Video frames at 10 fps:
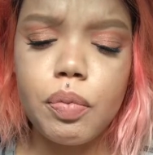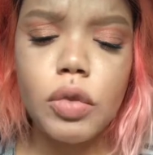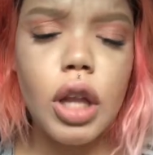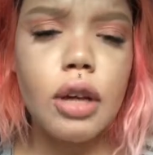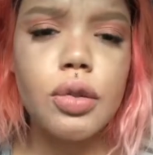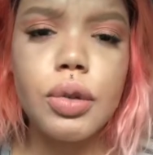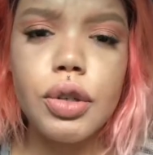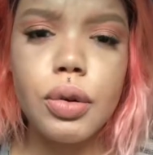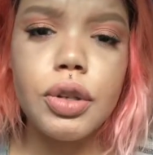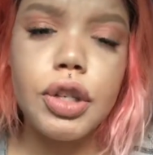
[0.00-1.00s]
long story
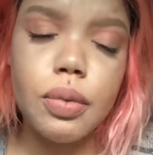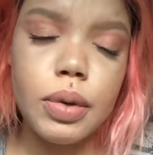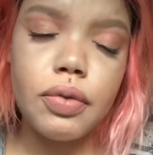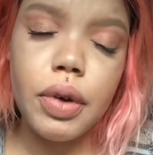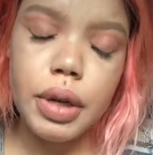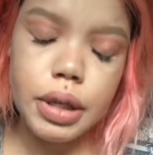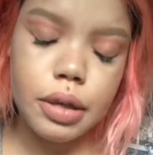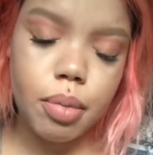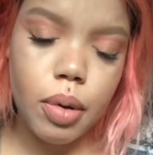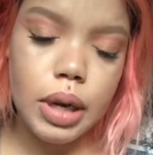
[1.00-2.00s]
short, she was very
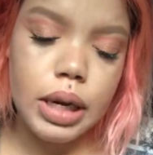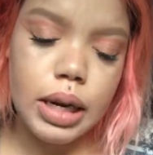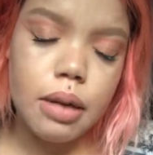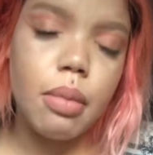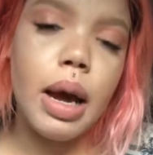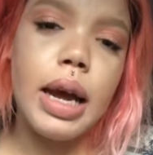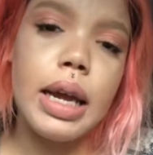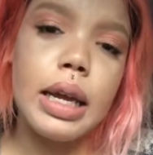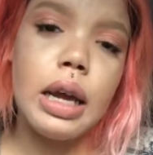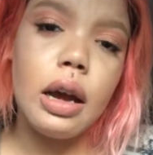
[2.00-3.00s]
disappointed in my